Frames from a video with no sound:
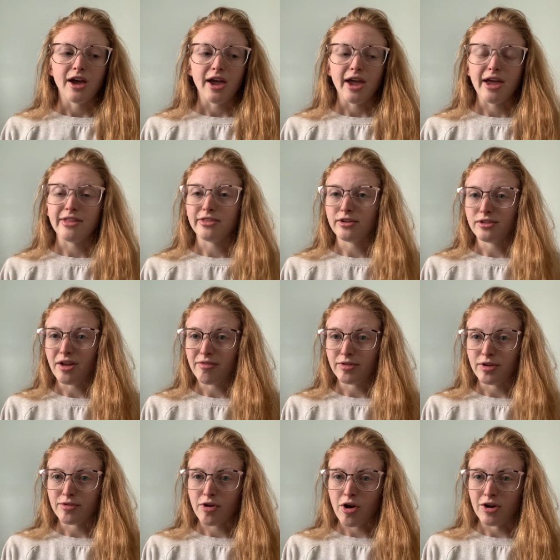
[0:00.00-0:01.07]
and their level
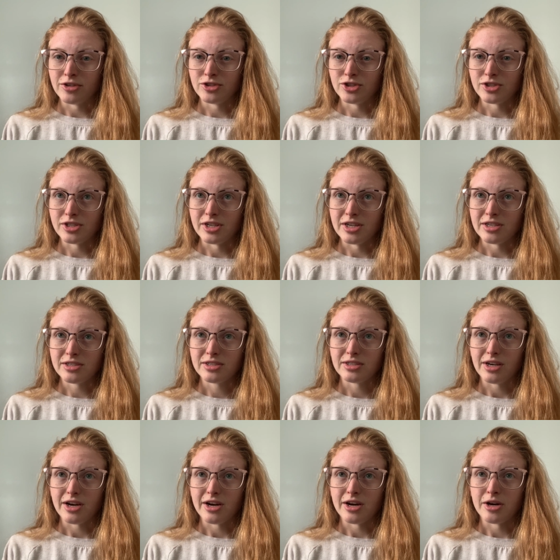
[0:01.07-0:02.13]
of consciousness
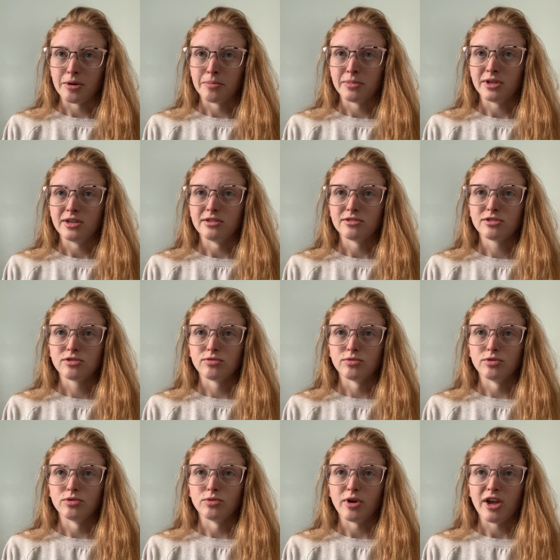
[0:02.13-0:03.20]
is
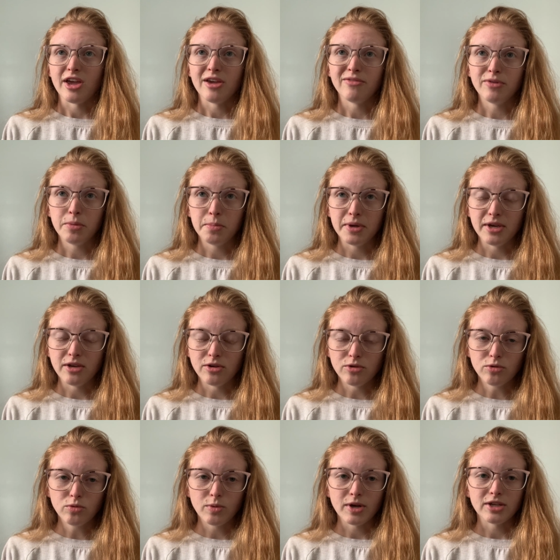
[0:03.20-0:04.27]
through
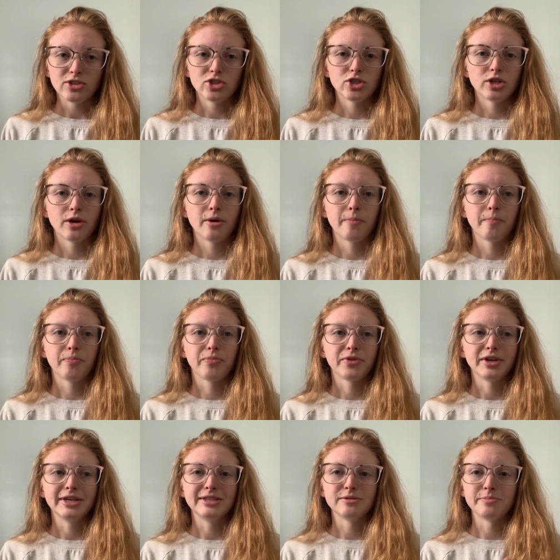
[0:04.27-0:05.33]
AVPU, which
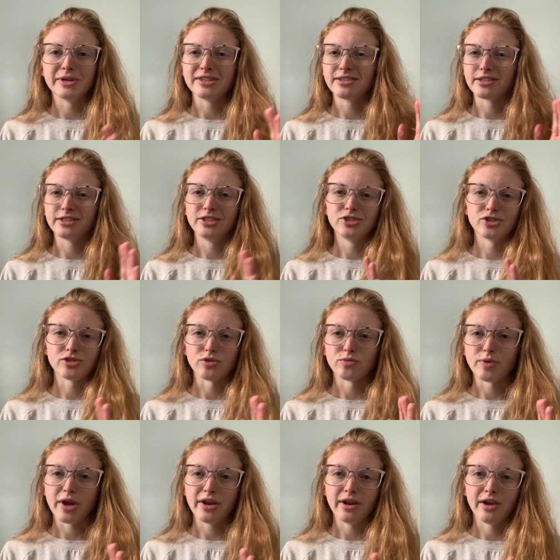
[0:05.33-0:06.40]
is basically just a
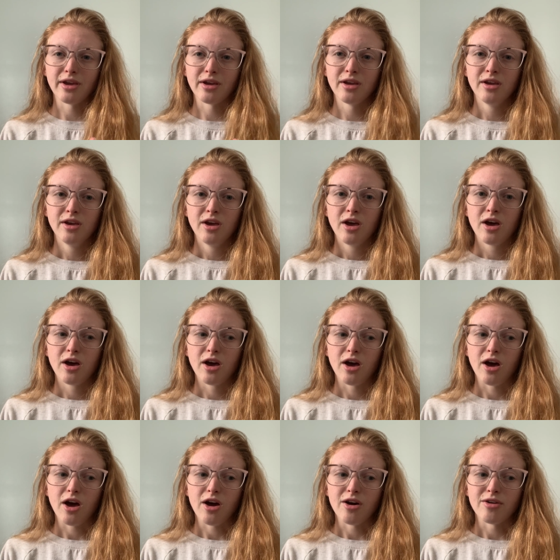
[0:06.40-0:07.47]
rating
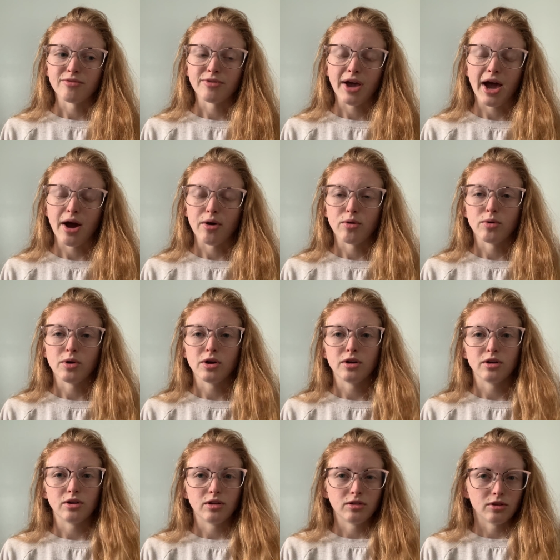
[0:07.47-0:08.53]
of how
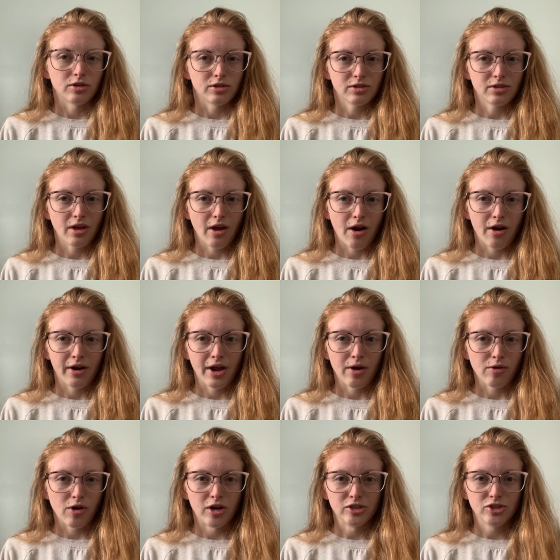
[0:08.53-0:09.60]
alert they are and how
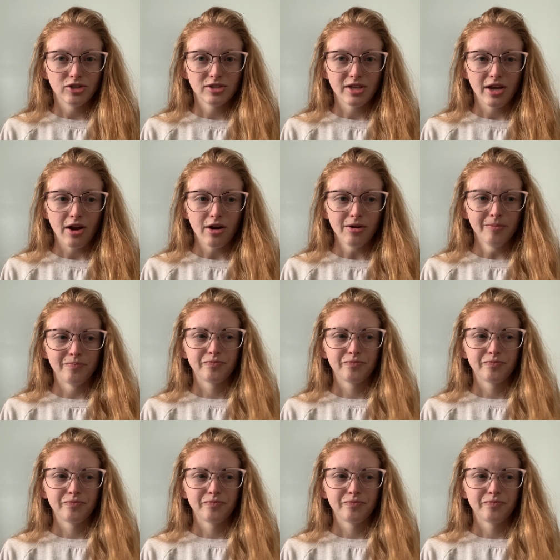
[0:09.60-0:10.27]
conscious they are.